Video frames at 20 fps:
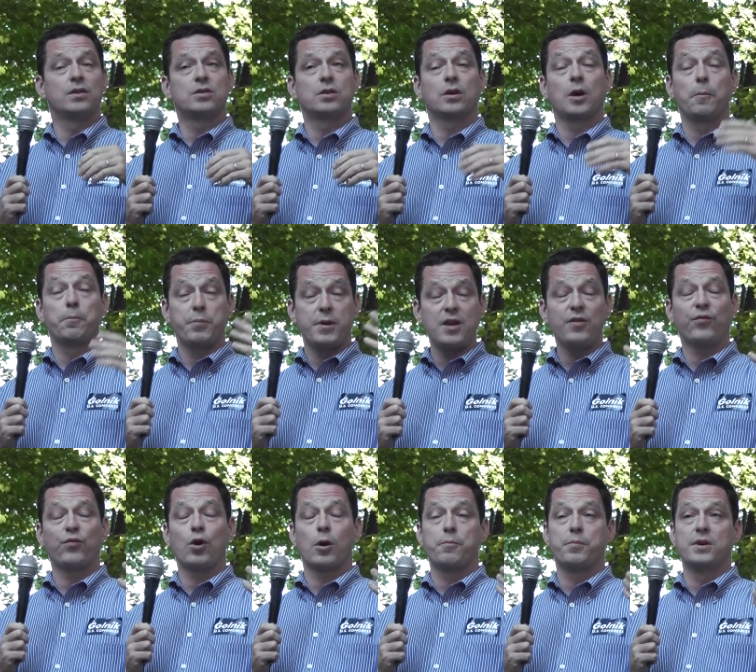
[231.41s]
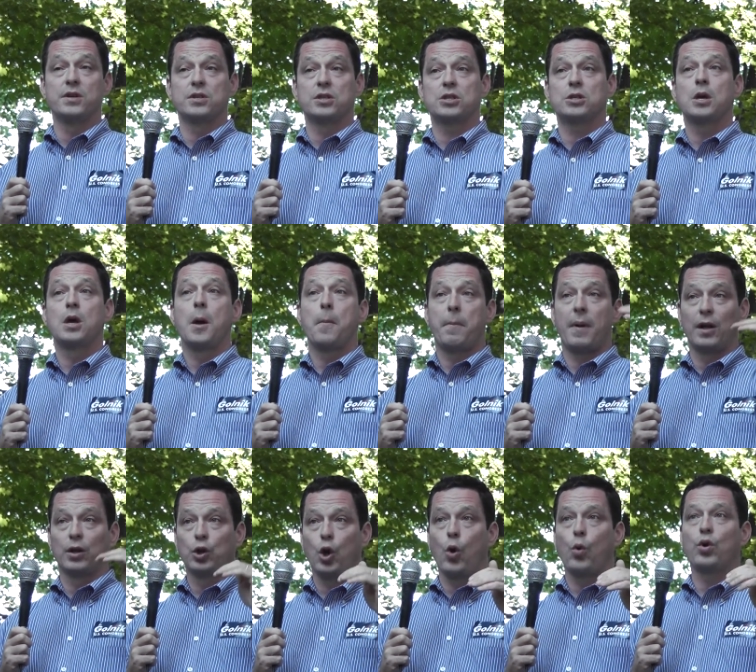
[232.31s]
to compete for our business by
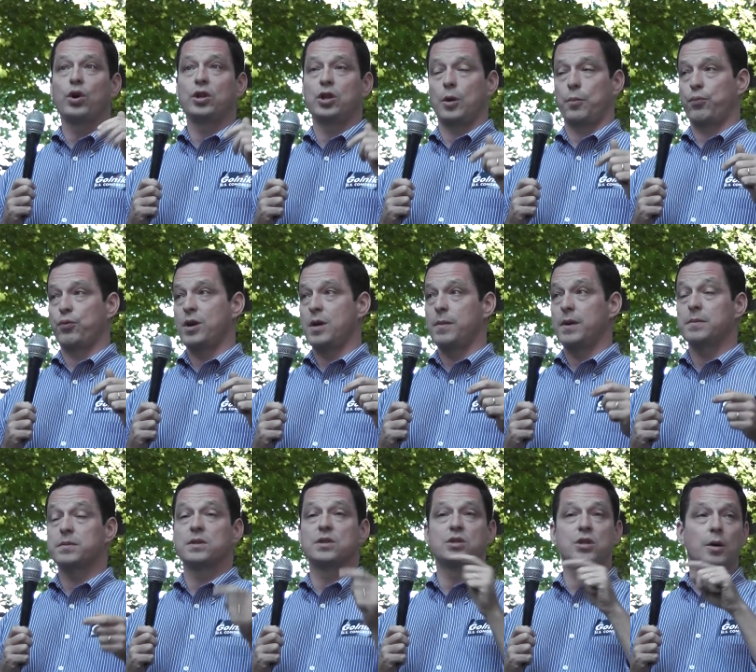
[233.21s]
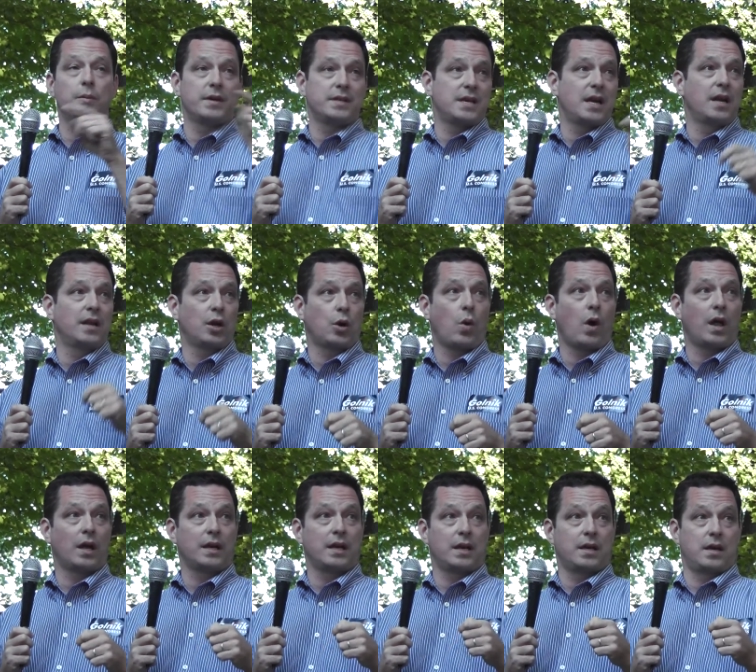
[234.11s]
lowering their premiums and still maintaining the
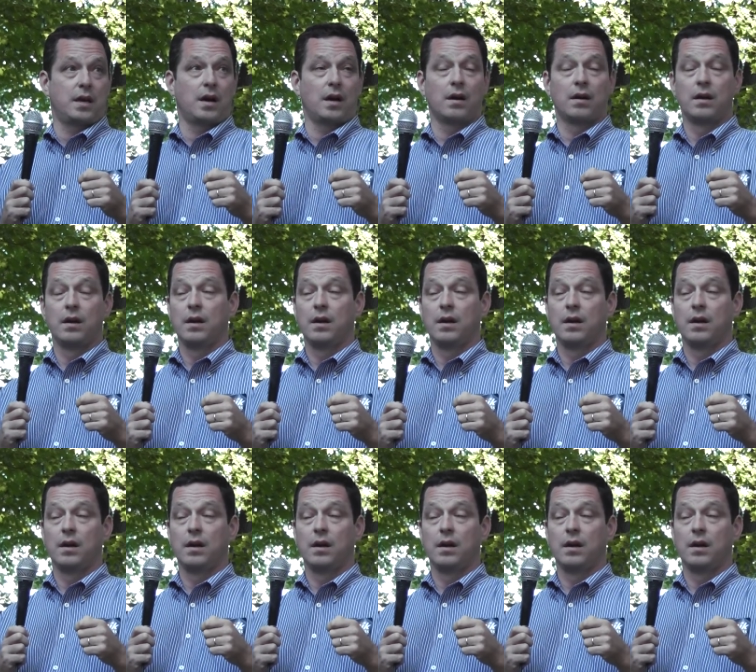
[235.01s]
quality of care.